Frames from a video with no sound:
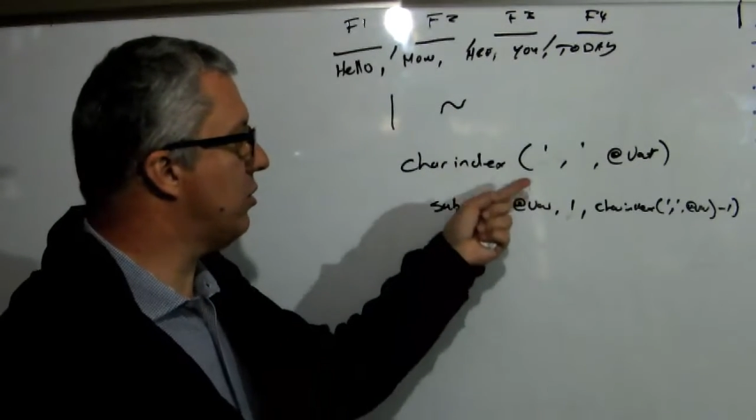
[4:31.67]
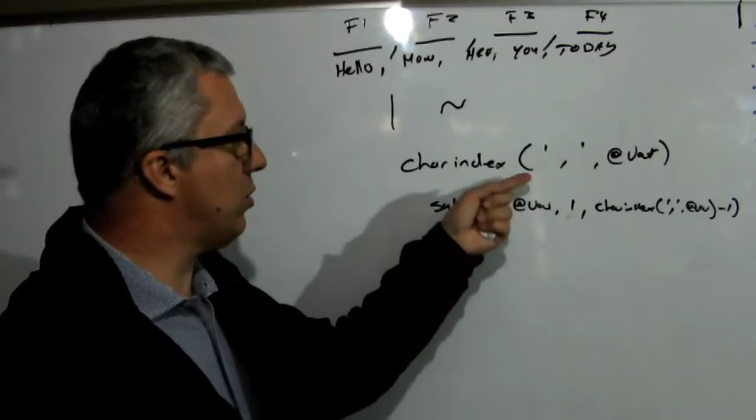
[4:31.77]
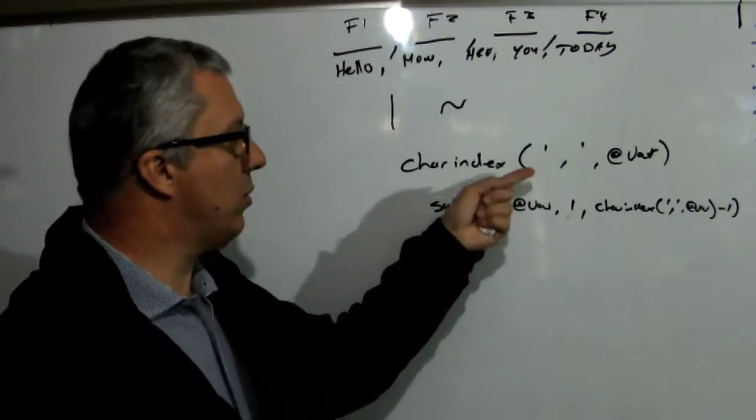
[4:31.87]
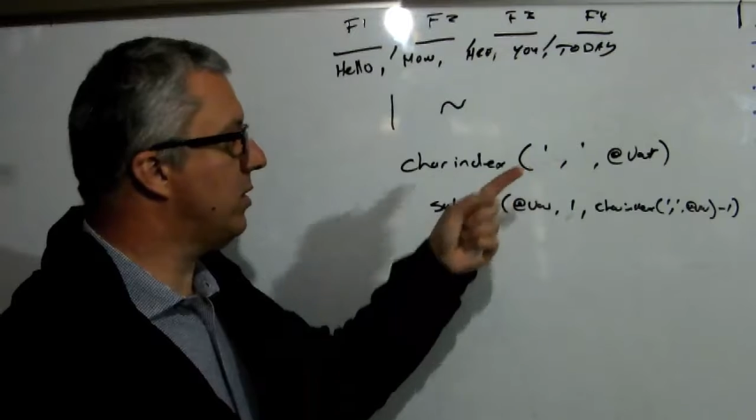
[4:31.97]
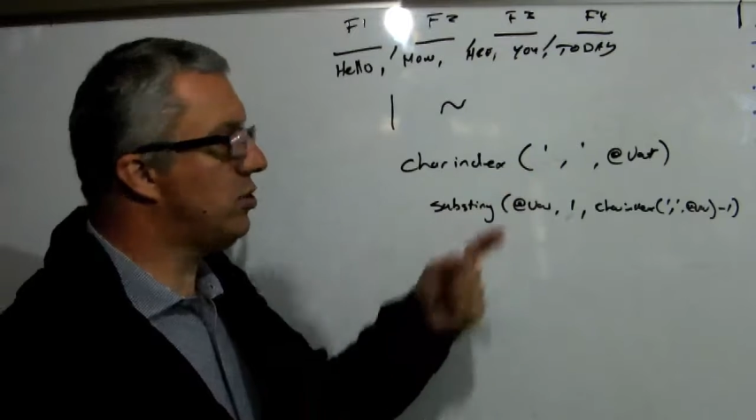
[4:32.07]
is
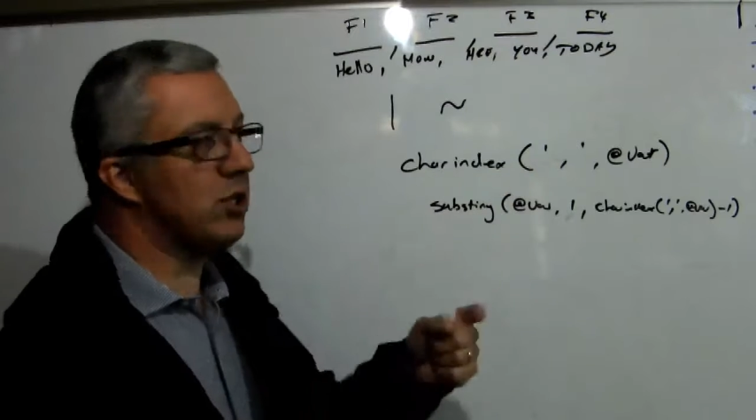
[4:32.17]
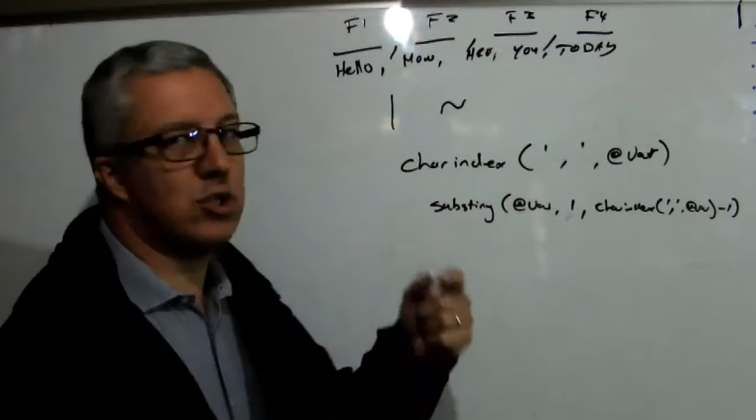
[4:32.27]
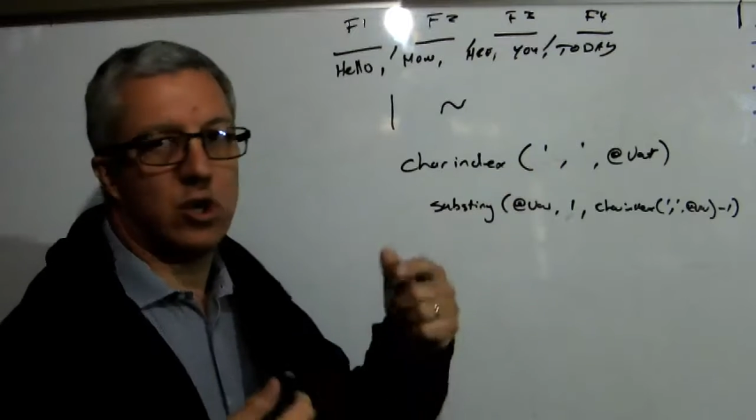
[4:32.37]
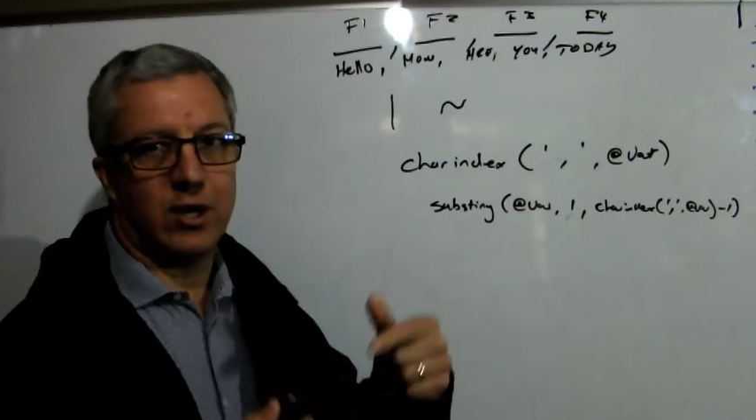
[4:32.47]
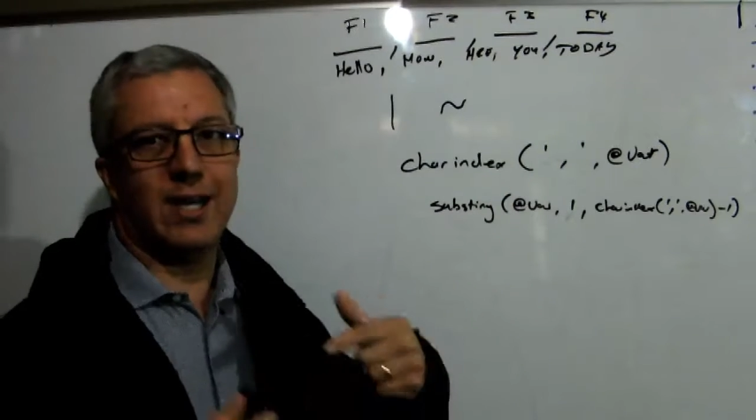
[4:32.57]
always
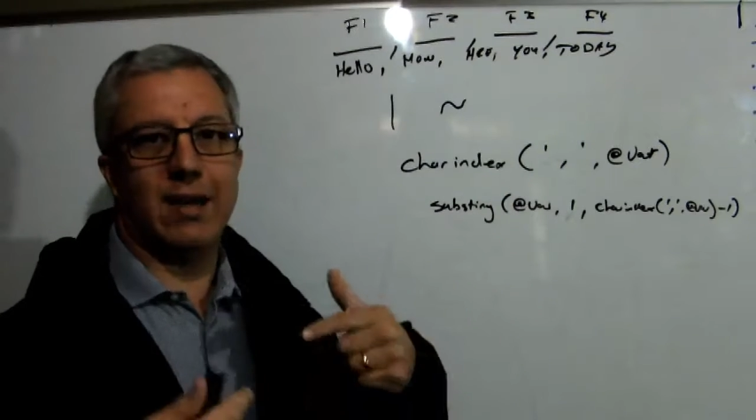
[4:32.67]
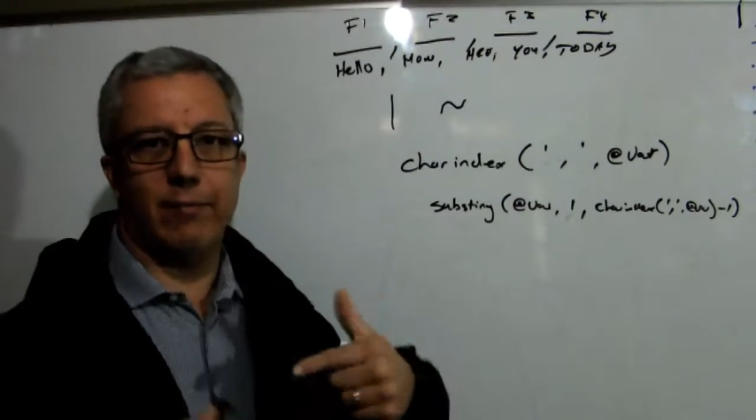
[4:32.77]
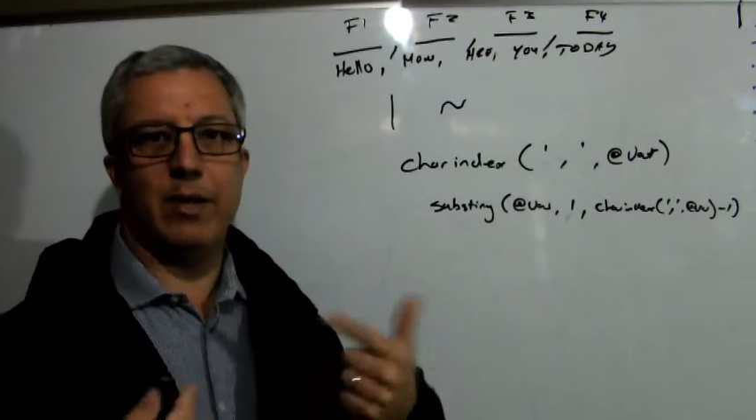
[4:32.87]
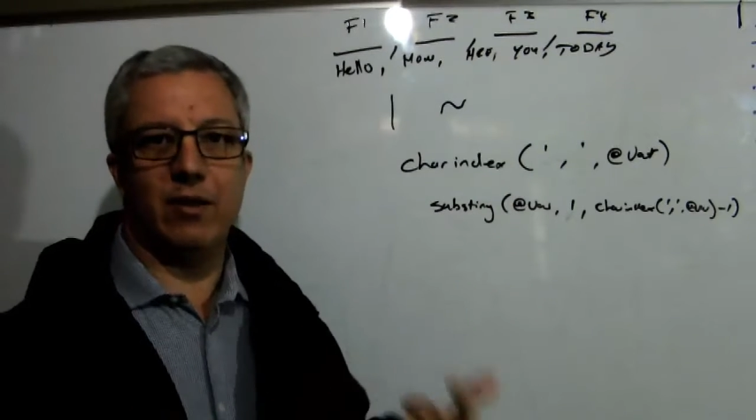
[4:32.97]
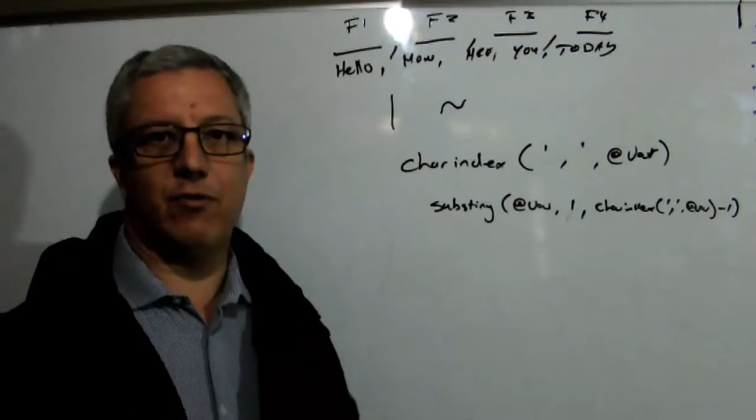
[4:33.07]
just going to give
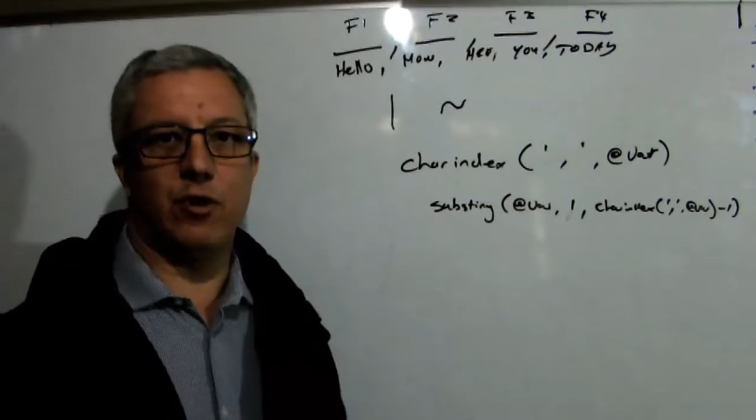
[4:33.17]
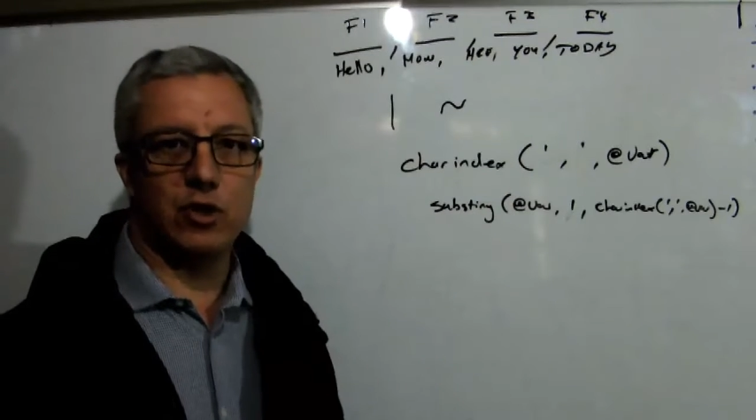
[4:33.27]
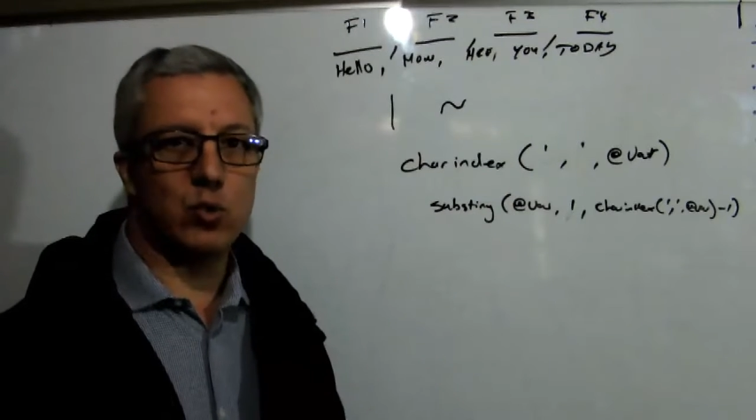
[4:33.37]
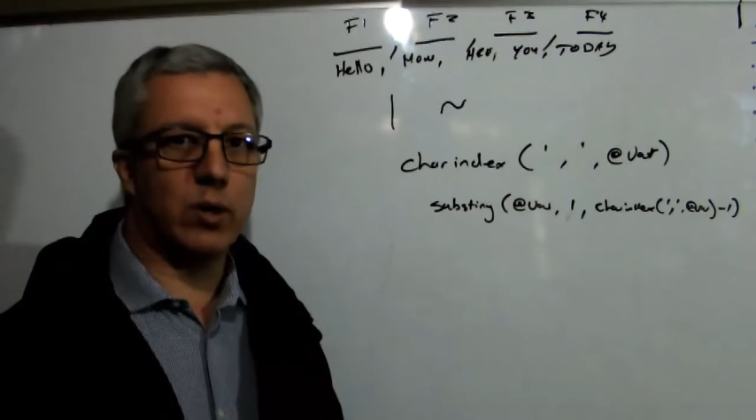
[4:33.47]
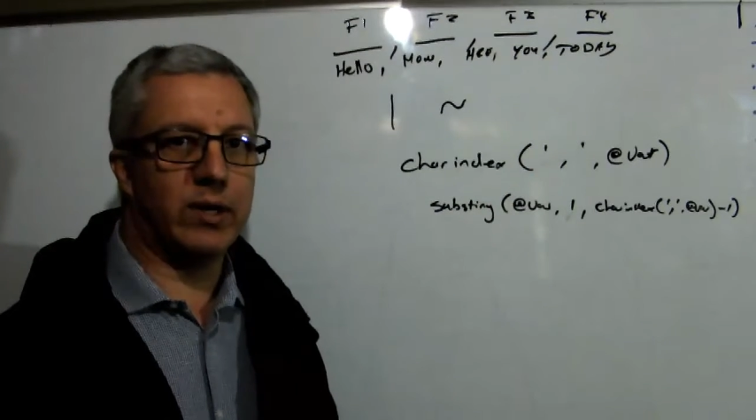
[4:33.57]
me the
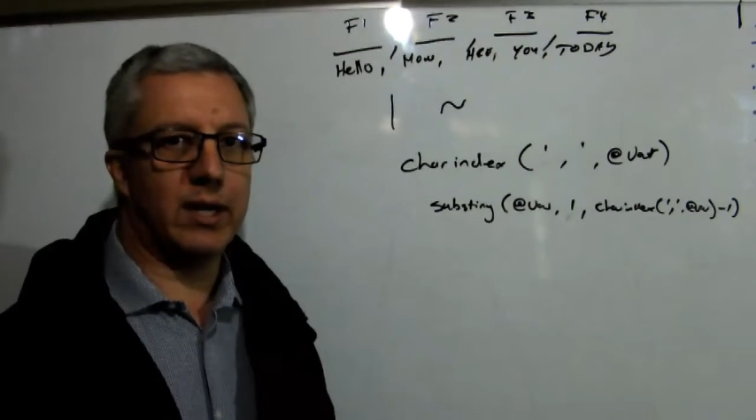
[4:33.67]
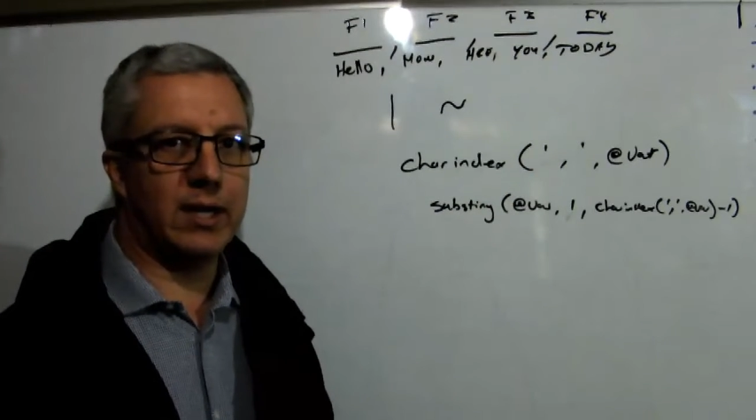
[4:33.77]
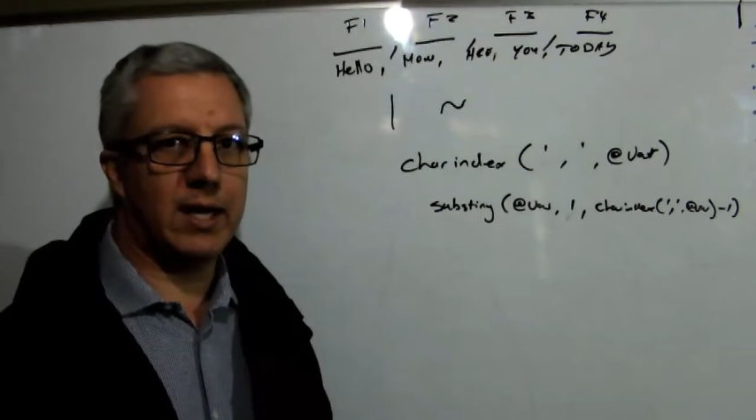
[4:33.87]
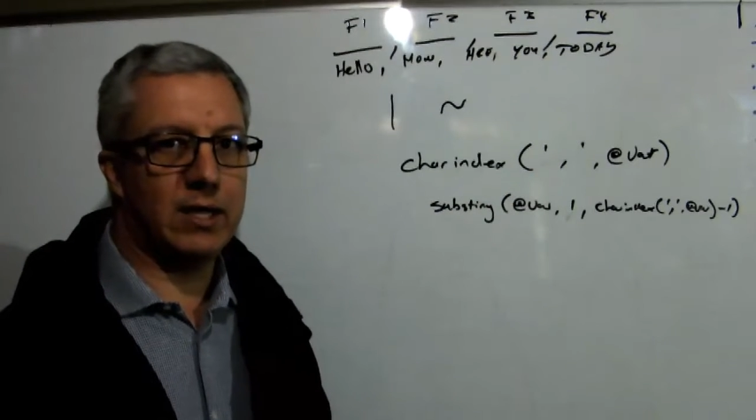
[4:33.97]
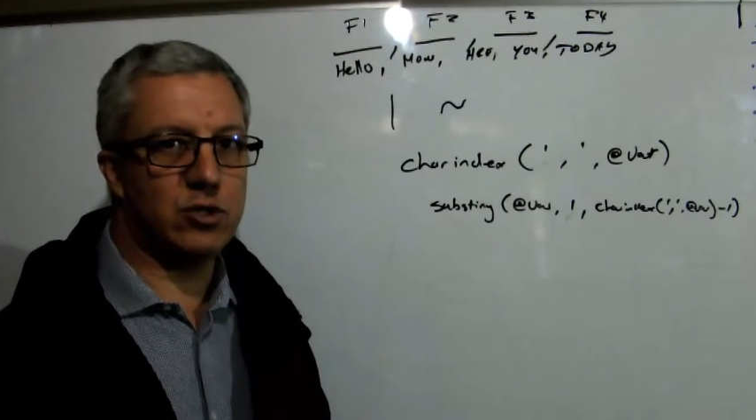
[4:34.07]
first one that
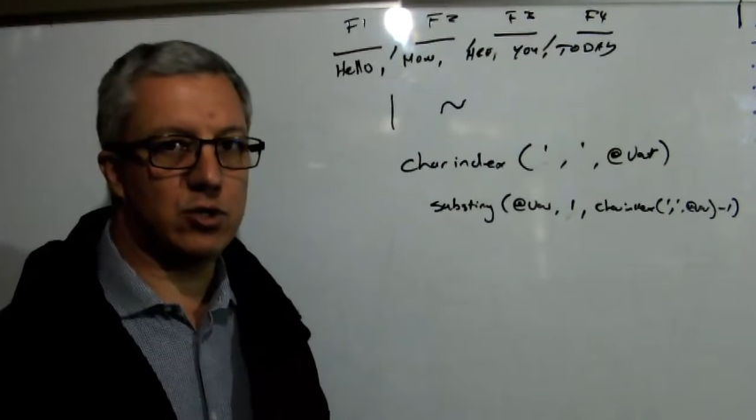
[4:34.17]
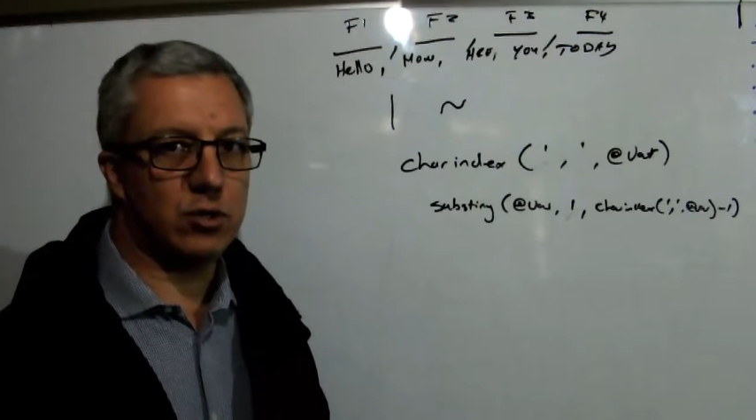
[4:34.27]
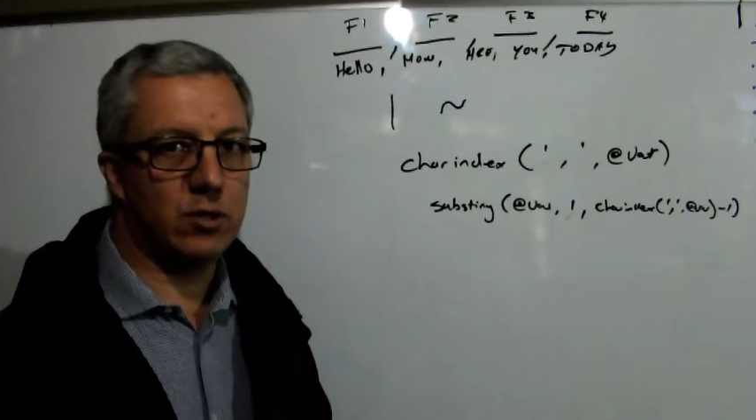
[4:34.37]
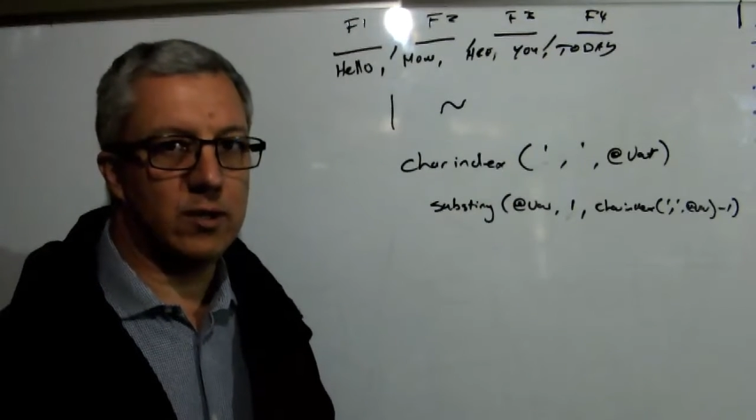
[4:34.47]
it gets to.